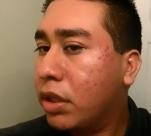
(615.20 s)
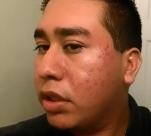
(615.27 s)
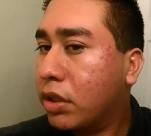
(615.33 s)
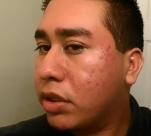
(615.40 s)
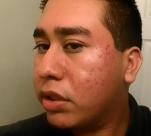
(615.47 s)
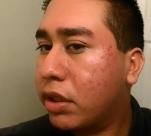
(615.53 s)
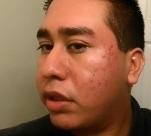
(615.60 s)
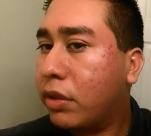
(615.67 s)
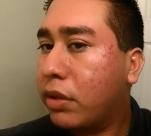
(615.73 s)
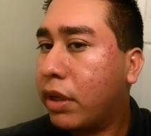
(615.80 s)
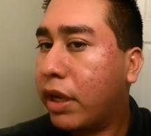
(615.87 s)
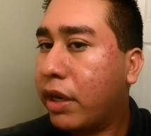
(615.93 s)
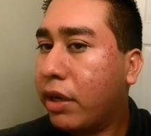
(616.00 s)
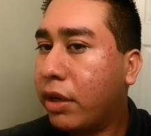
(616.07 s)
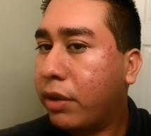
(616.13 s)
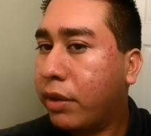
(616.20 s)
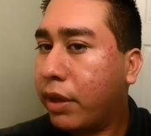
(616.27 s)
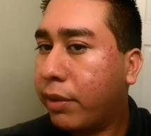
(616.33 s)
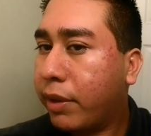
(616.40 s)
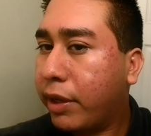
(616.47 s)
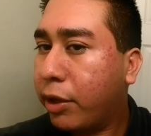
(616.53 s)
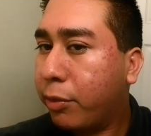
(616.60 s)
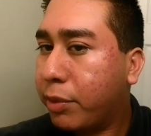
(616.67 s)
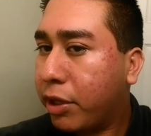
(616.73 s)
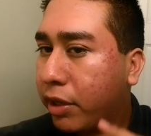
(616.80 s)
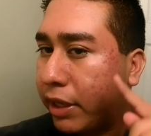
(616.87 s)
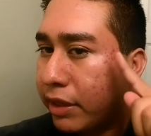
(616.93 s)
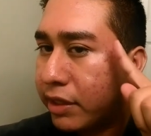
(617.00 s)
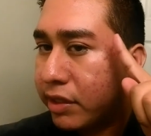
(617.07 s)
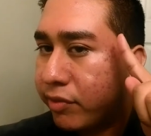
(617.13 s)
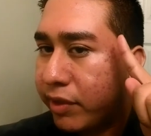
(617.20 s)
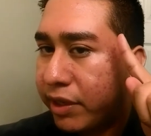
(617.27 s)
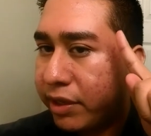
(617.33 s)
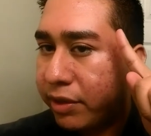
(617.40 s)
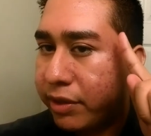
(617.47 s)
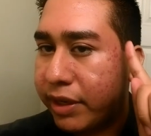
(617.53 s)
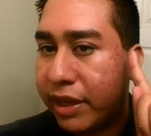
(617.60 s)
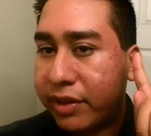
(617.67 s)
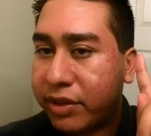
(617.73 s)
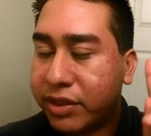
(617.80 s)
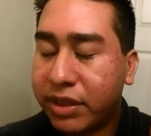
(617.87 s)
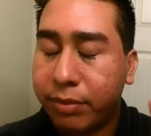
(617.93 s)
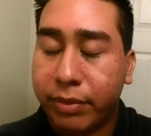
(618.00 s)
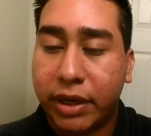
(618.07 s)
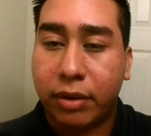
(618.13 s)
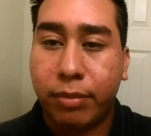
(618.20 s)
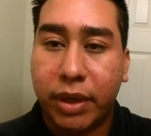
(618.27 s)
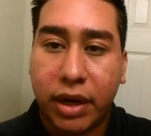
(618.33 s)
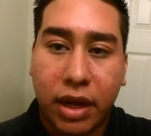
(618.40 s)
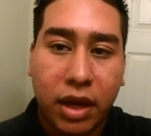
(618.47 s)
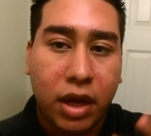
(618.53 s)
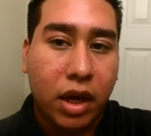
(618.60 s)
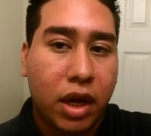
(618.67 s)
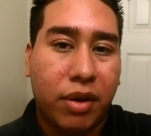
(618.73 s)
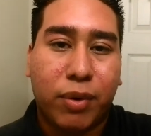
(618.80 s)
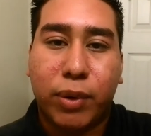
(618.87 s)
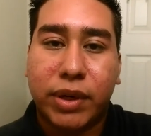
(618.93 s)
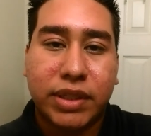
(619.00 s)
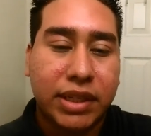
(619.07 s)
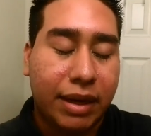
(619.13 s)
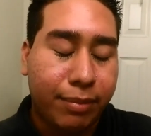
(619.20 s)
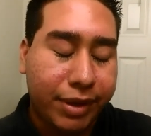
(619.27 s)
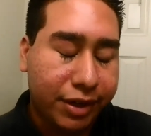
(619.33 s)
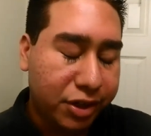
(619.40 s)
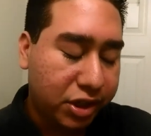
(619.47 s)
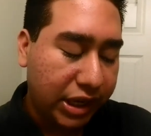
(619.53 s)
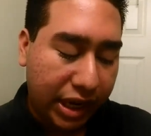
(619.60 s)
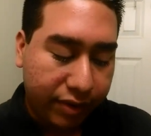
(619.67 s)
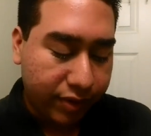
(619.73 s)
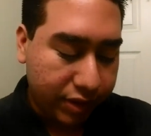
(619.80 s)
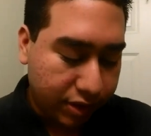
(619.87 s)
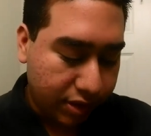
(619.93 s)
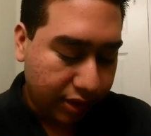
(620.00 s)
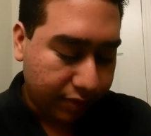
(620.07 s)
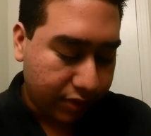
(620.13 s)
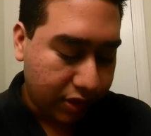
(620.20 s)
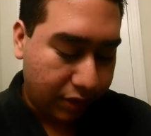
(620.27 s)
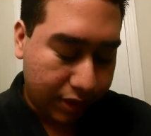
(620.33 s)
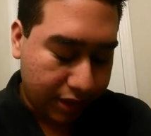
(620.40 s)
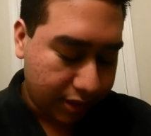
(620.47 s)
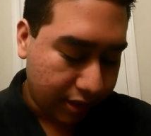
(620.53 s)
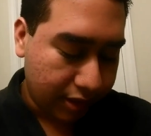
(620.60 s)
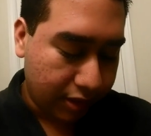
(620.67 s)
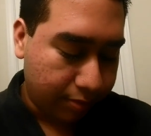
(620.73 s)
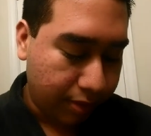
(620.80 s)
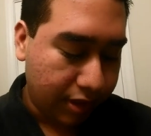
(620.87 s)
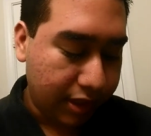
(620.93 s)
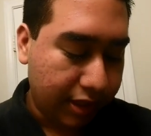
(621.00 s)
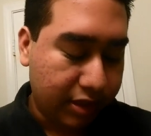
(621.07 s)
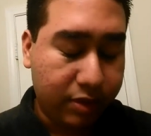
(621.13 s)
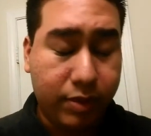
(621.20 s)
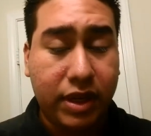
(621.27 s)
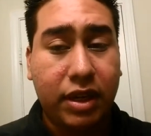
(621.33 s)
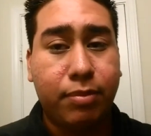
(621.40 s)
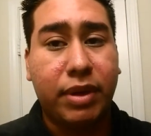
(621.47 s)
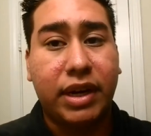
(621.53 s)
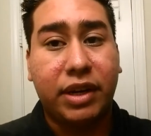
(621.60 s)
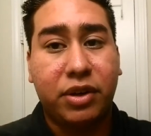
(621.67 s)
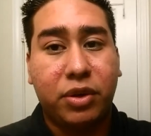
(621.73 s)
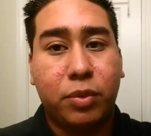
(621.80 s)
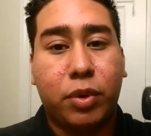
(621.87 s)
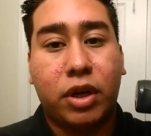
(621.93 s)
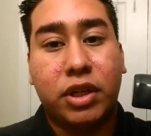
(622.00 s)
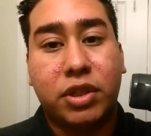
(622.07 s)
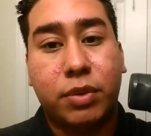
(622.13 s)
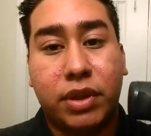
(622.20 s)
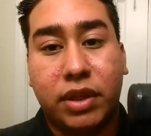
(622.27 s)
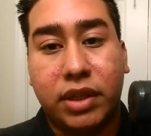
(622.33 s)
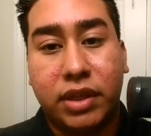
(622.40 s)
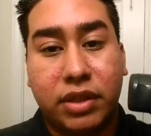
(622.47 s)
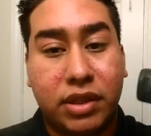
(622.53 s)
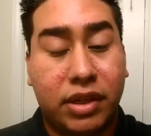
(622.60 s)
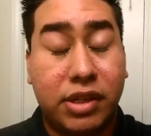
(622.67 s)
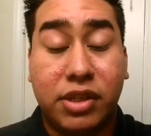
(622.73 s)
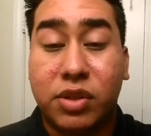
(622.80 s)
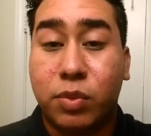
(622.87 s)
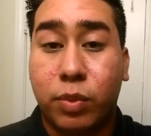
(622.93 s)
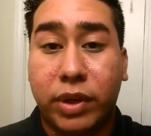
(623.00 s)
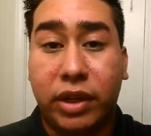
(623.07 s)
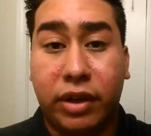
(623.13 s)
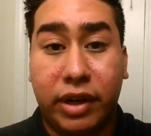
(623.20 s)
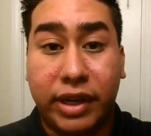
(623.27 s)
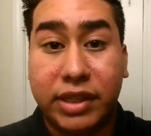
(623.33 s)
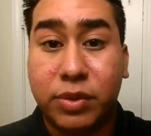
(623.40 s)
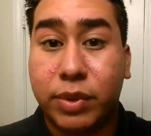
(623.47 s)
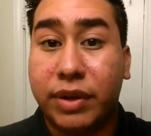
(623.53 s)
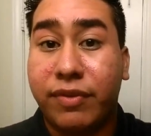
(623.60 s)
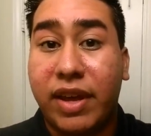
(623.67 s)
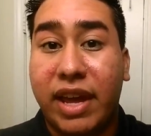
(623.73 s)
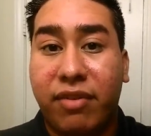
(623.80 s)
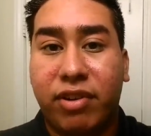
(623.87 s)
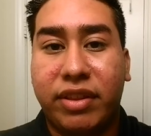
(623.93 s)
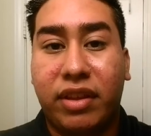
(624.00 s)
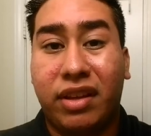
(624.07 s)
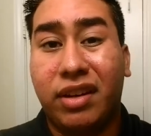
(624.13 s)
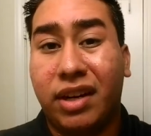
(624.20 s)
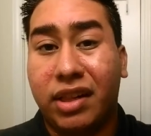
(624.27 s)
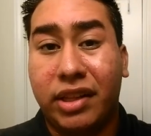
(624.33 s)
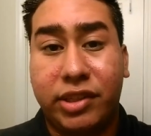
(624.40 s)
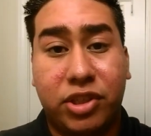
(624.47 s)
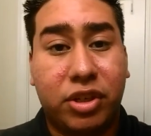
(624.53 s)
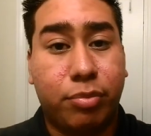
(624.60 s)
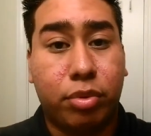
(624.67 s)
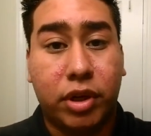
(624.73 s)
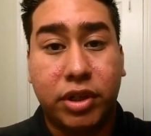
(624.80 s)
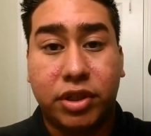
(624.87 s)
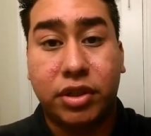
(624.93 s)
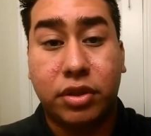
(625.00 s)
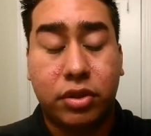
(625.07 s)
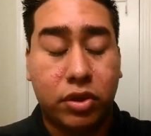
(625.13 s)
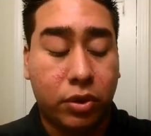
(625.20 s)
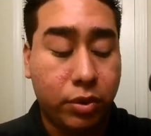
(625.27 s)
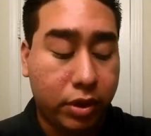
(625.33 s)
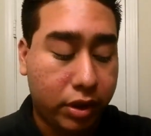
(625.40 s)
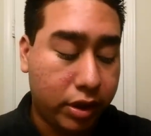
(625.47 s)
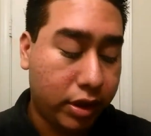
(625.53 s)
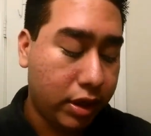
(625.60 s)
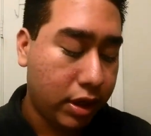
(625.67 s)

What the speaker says: So I don't know. I really hope you'll like this video. Yeah, there's some there, but of course I'm gonna shave and stuff, so that's gonna be taken away. But I do wash with this, and it's really good. It gets rid of everything, and it cleans your brushes so good.